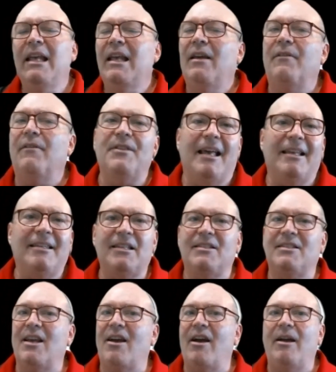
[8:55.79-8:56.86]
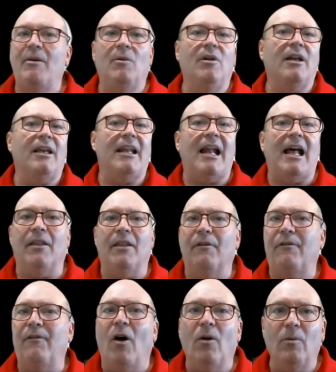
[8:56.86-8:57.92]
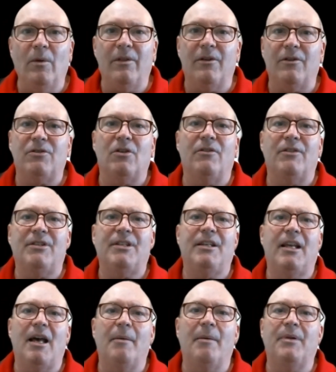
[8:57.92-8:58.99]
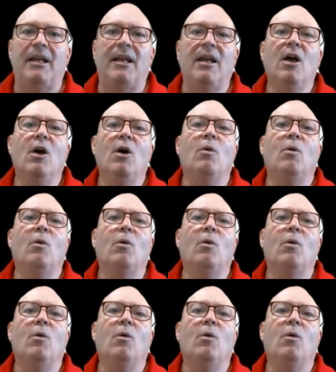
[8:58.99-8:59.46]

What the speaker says: If necessary, we'll get on the phone with their servicing company.